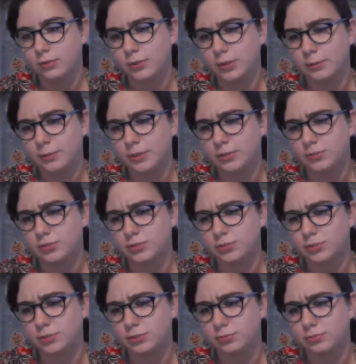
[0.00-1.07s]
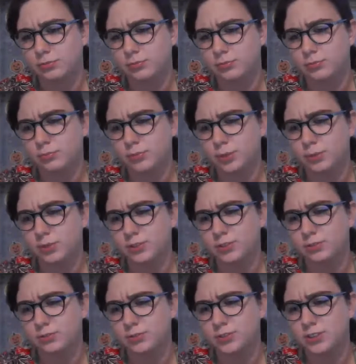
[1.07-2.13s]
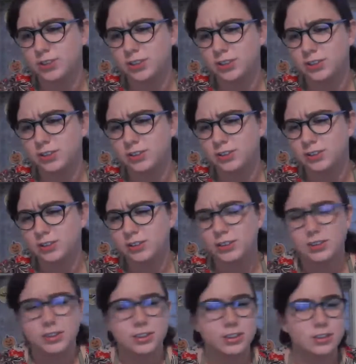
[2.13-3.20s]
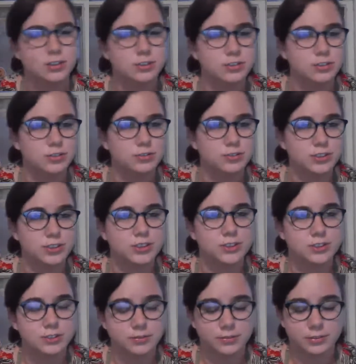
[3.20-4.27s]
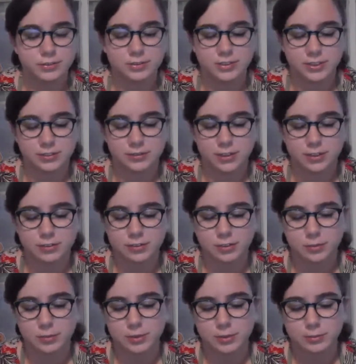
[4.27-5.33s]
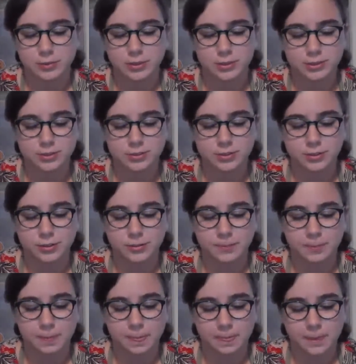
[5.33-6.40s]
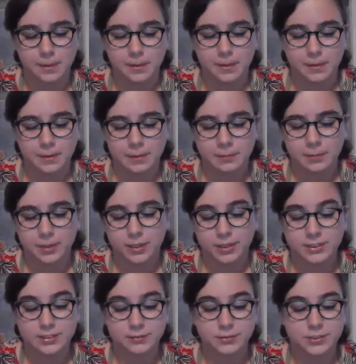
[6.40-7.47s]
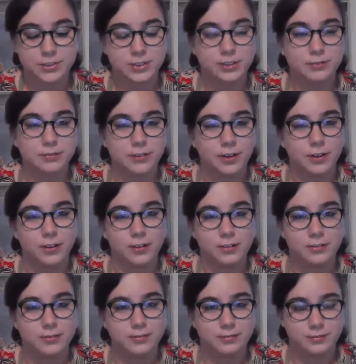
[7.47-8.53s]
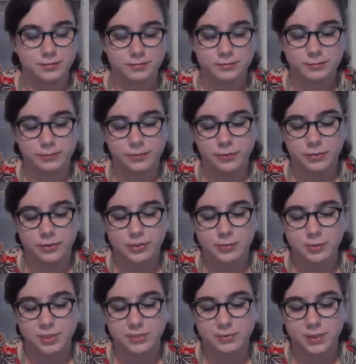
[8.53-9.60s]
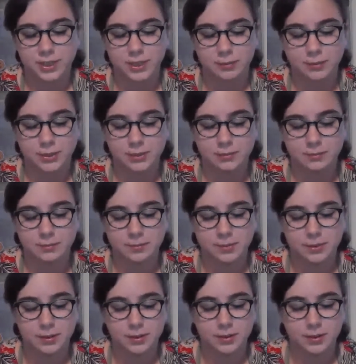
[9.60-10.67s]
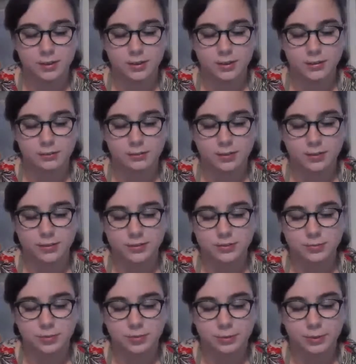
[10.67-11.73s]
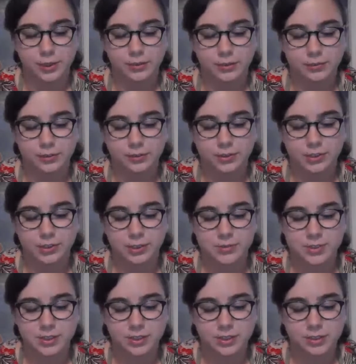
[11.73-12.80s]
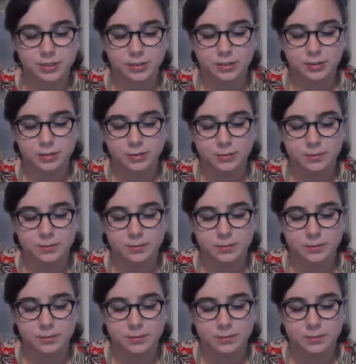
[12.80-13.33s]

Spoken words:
I'm not sure, maybe Tuesday? Tuesday is the first day of October, I'm pretty sure. But it's officially fall, which makes me happy. Fall is one of my favorite times of the year.